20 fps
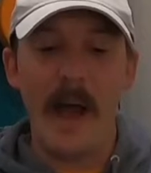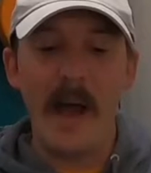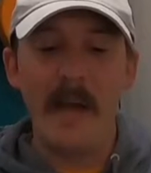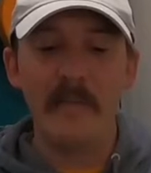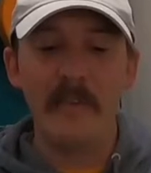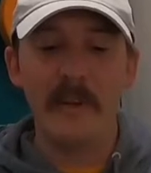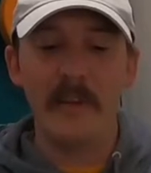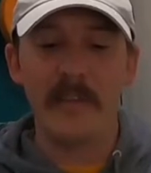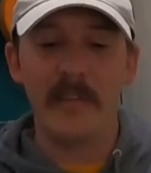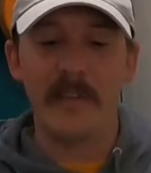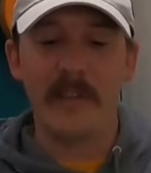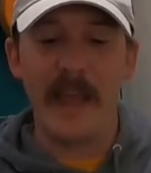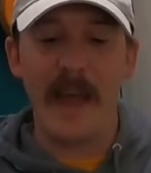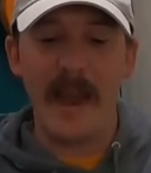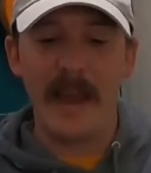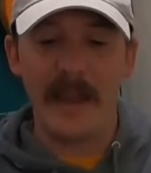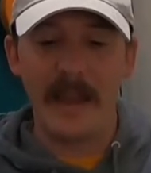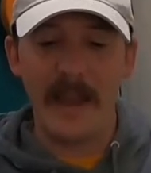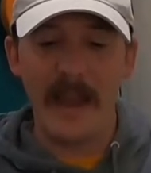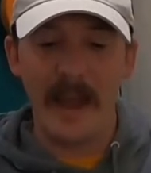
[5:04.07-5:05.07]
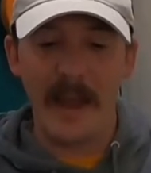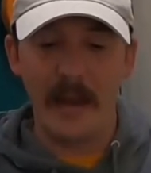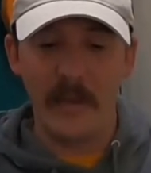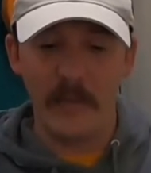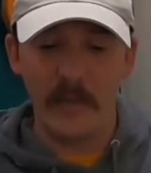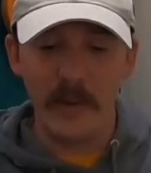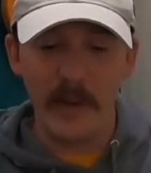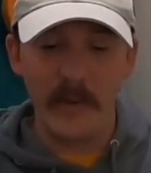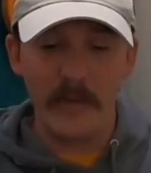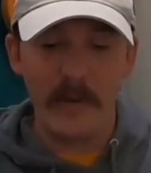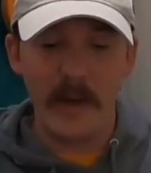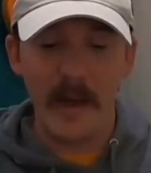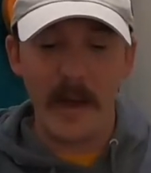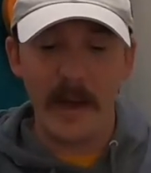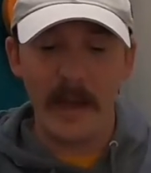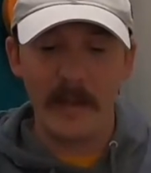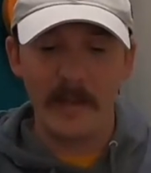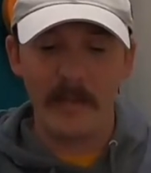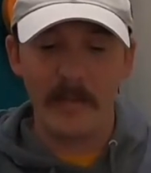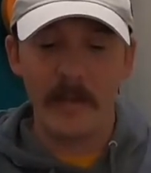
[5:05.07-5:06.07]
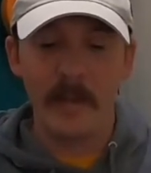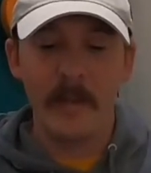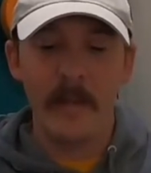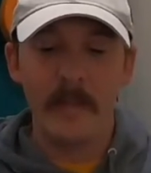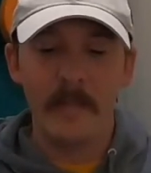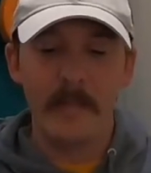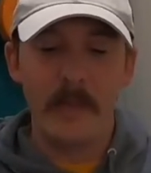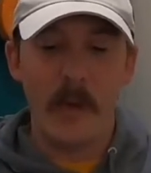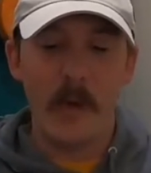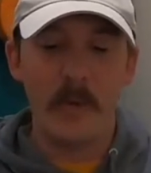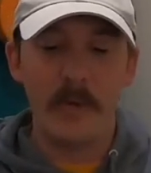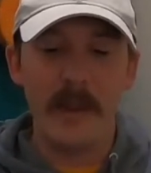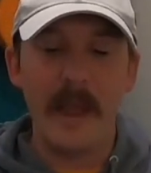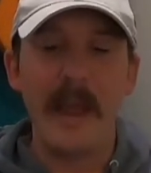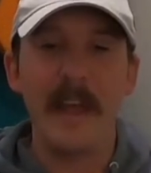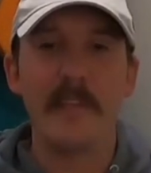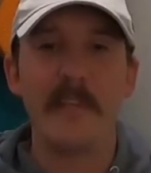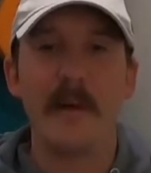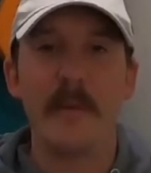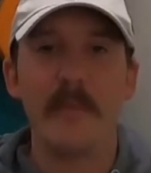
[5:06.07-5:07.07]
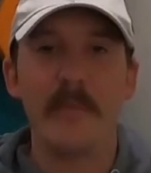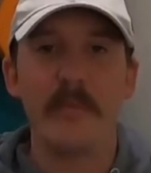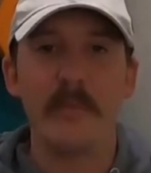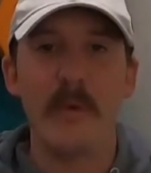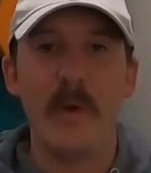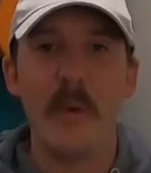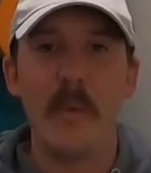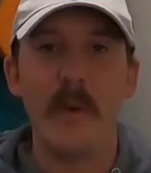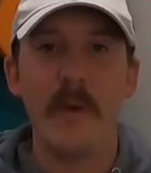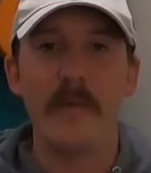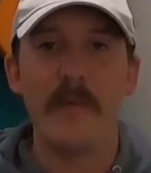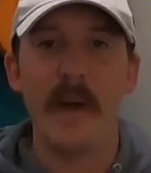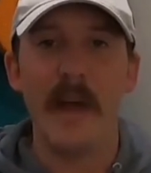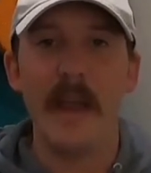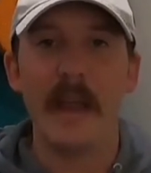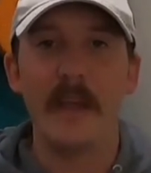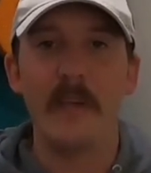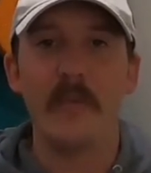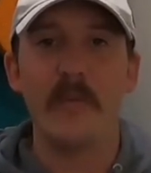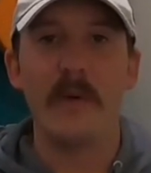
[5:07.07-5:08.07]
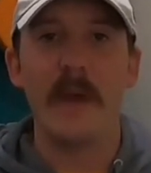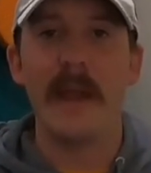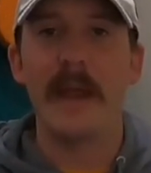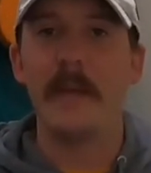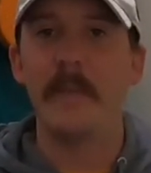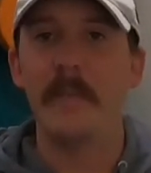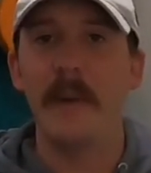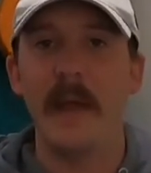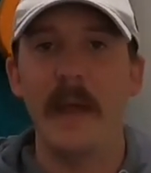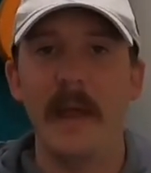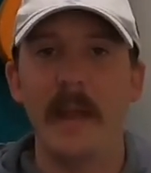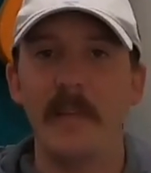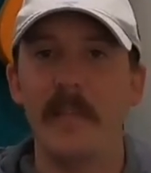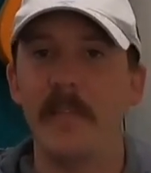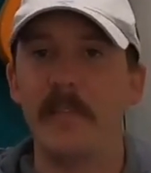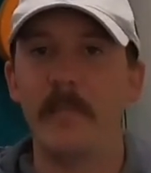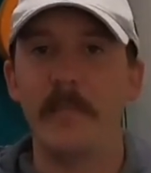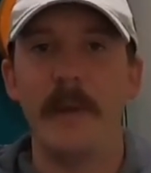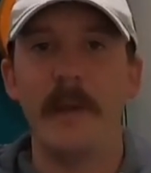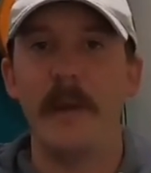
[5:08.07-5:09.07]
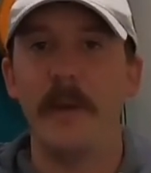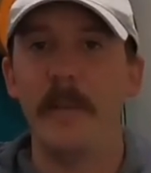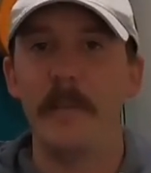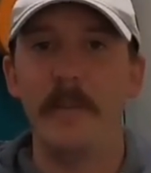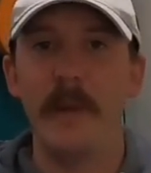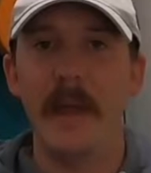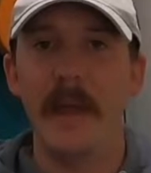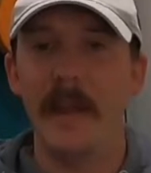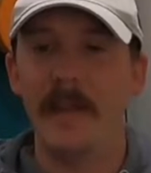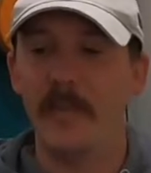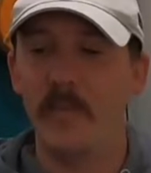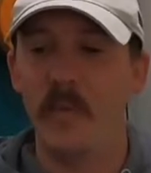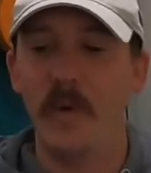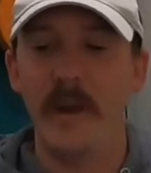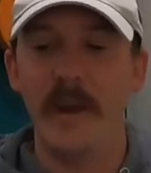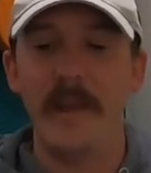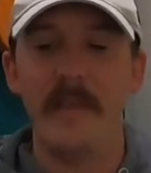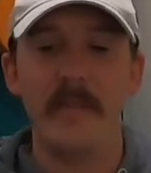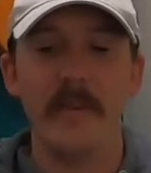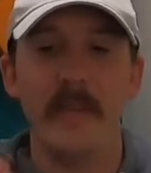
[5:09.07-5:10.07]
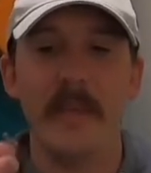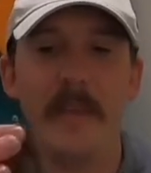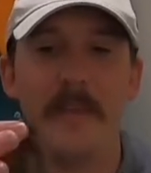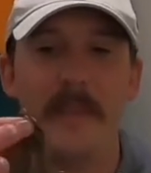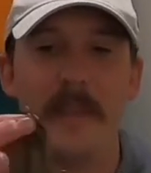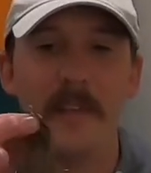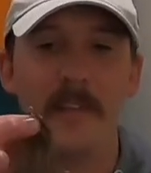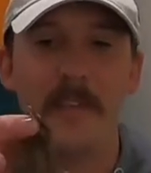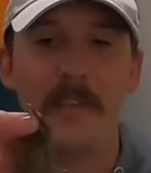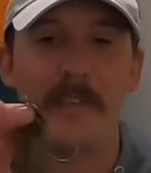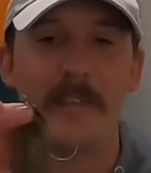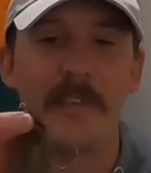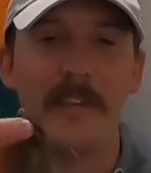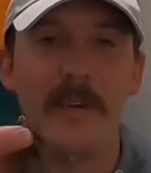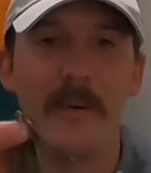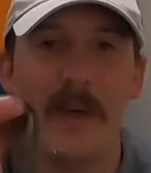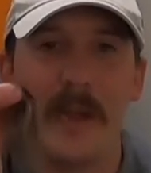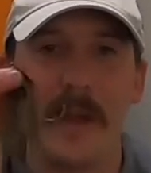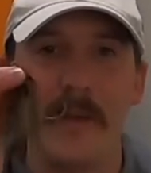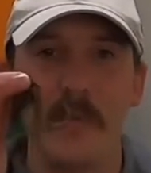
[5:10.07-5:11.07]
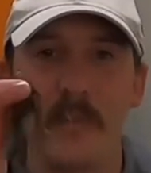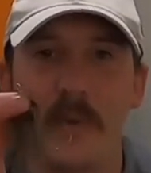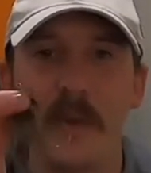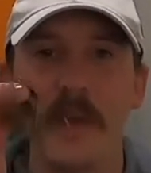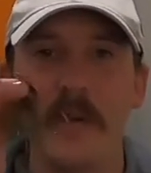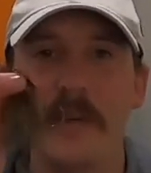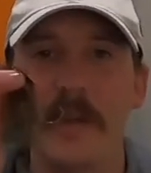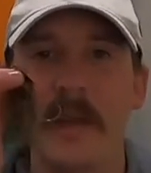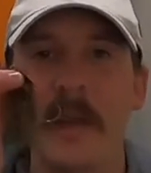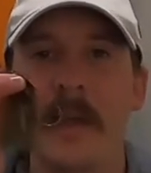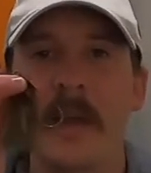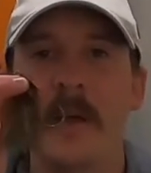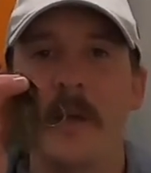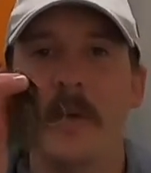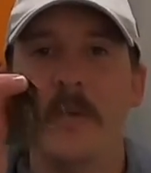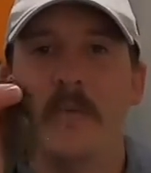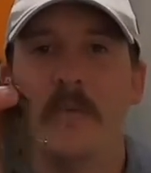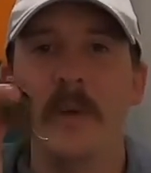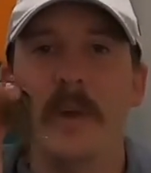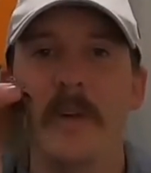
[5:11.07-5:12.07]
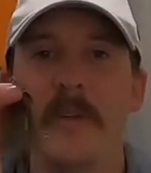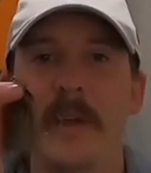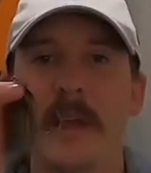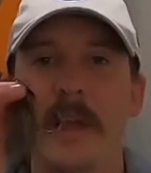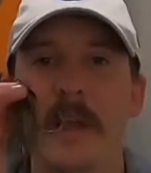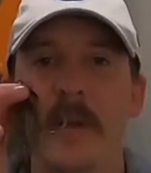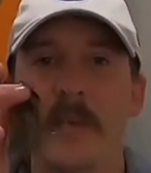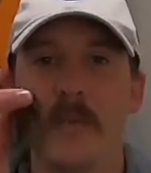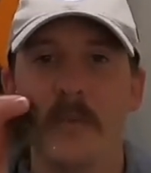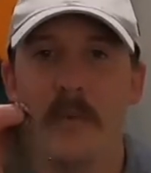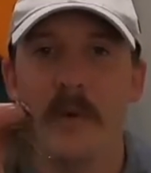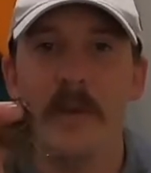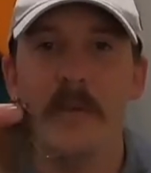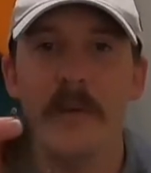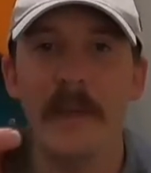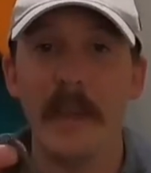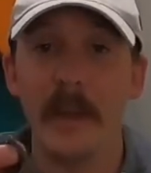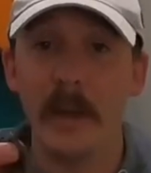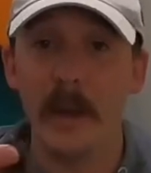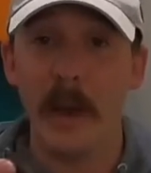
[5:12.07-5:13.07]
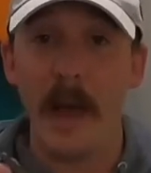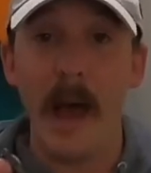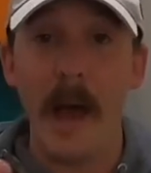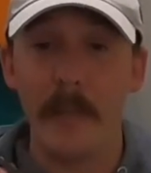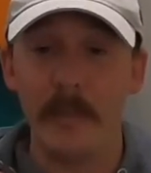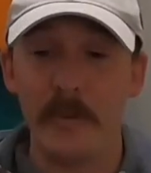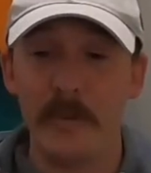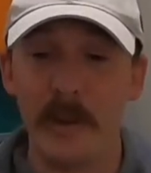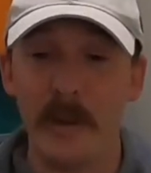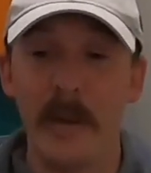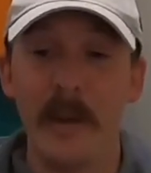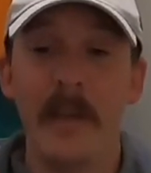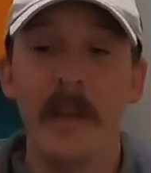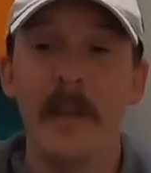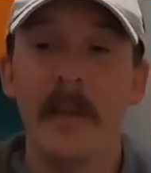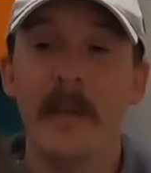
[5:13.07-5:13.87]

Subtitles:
I've just got to kind of realize on days I'm throwing like crankbaits, spinner baits, whatever, that this is still a really, really, really good option.